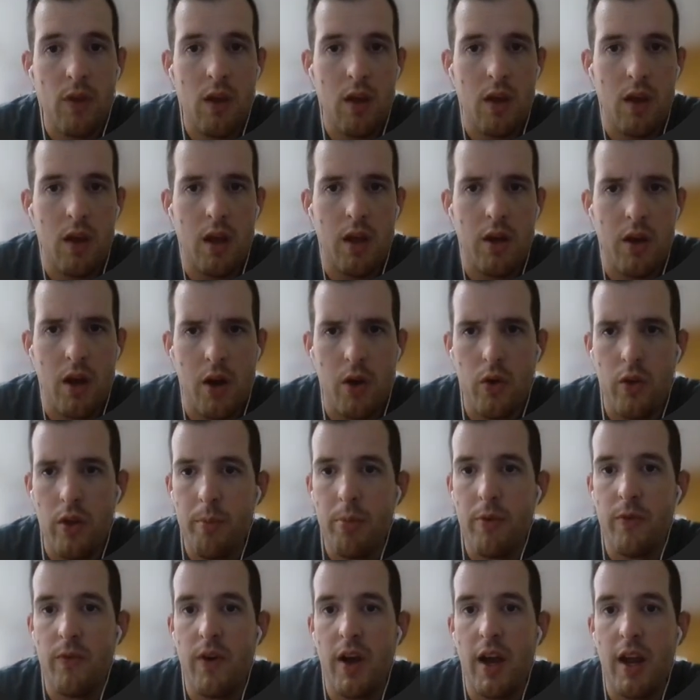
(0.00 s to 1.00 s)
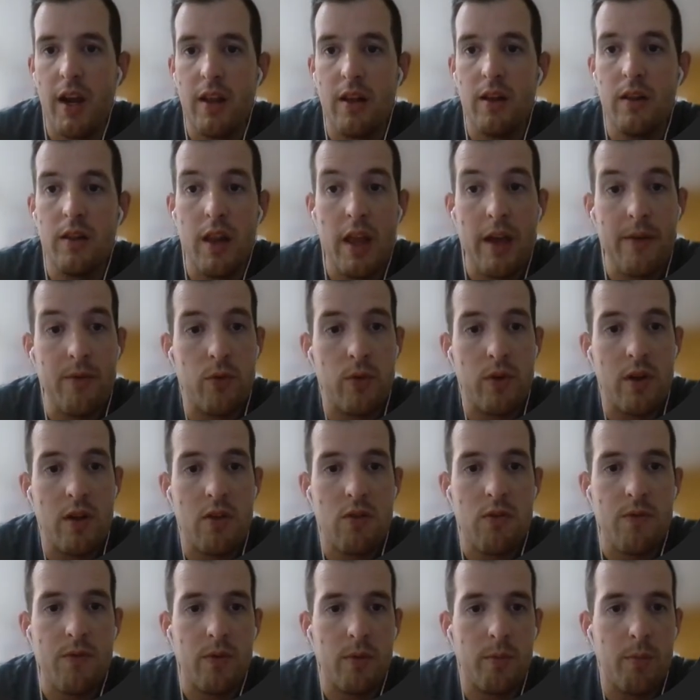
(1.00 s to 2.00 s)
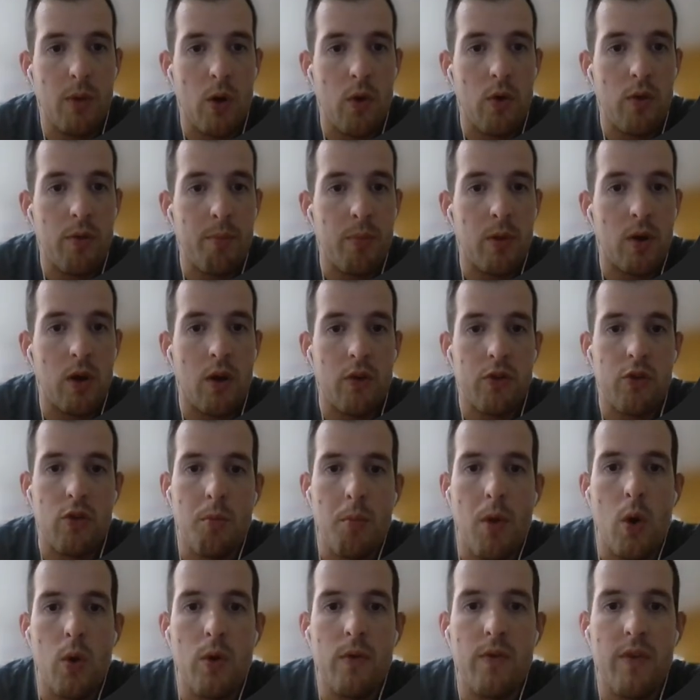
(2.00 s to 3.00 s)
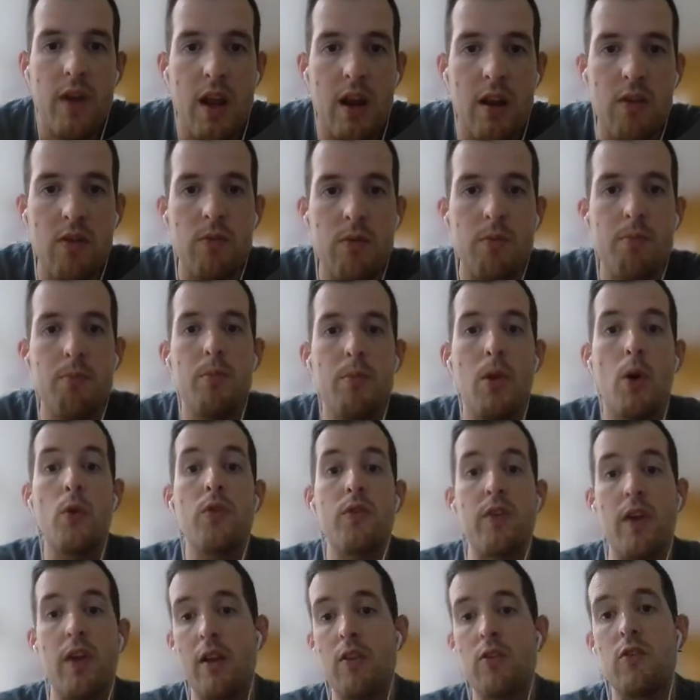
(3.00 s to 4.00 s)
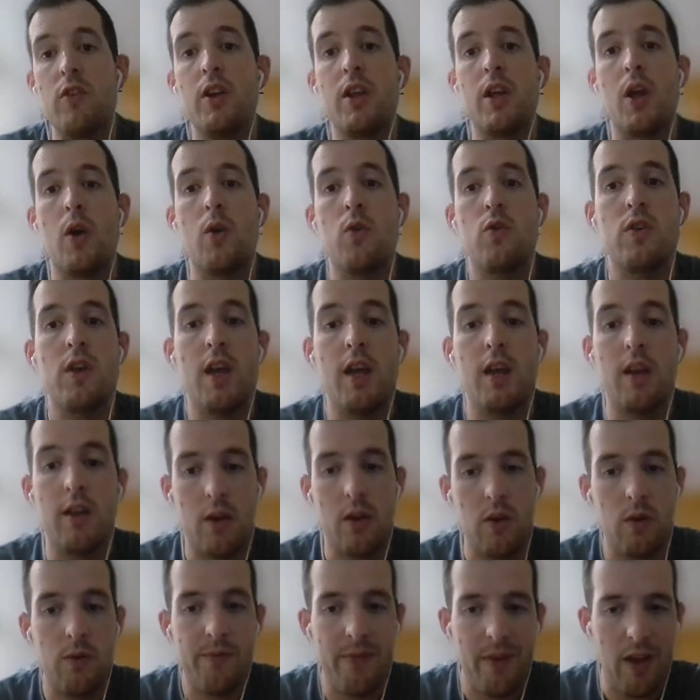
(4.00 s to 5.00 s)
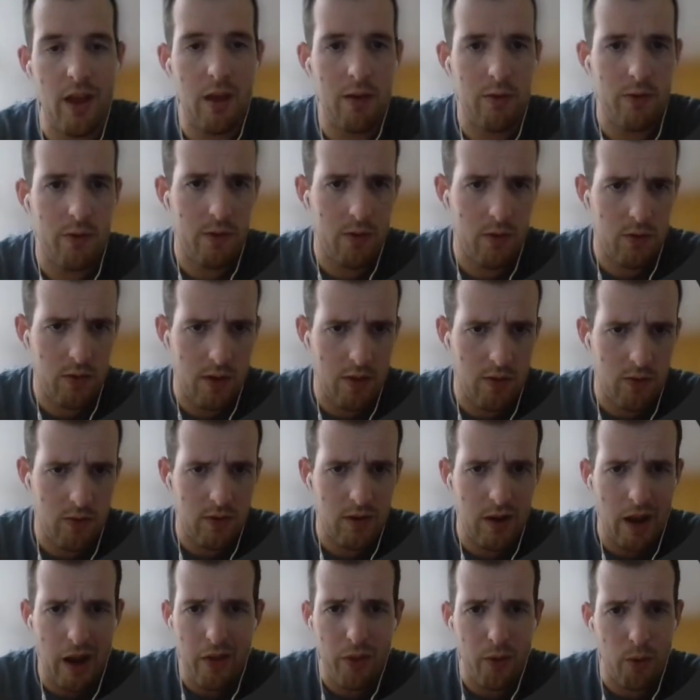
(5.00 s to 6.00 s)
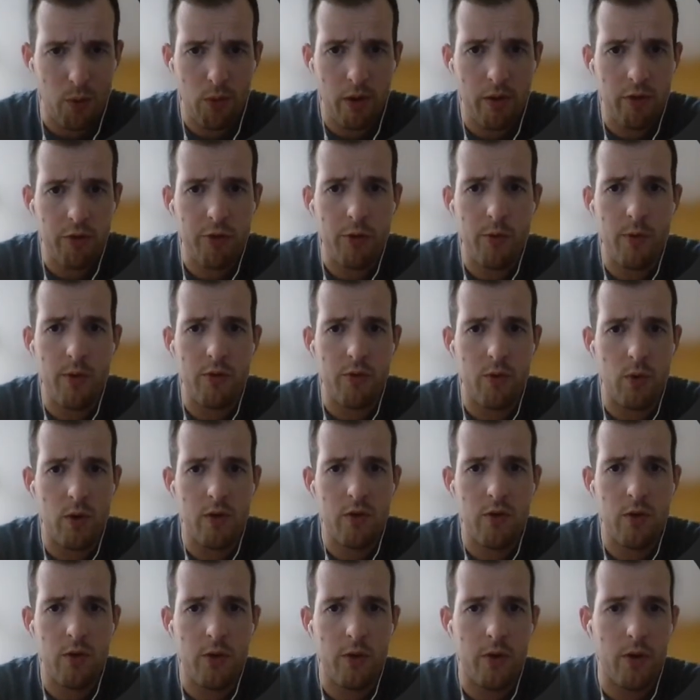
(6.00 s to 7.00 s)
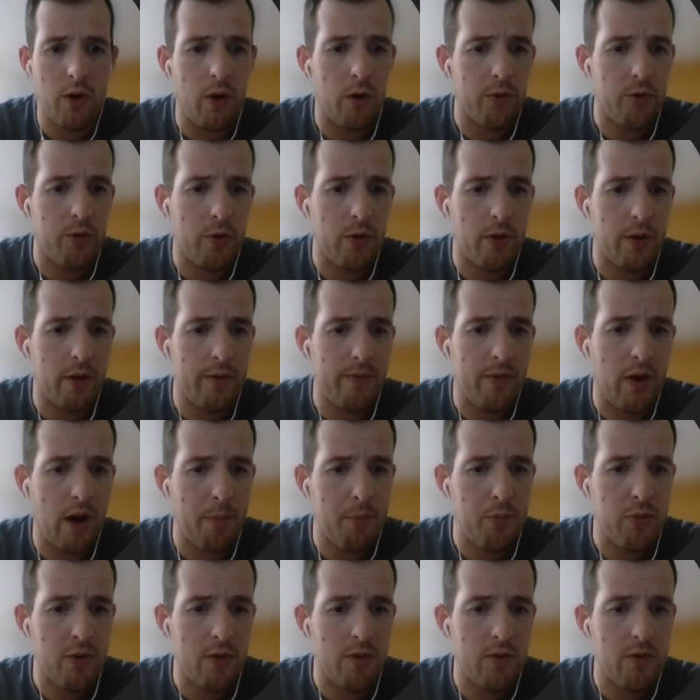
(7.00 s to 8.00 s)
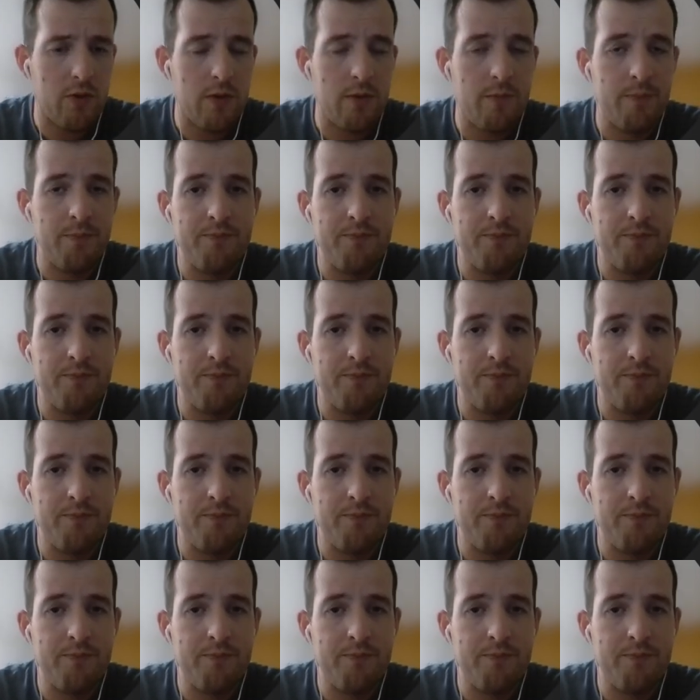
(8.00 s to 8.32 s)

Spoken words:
It not only provided leverage for both, but also motivates both sides to negotiate in good faith, since neither wants to resort to their alternative options.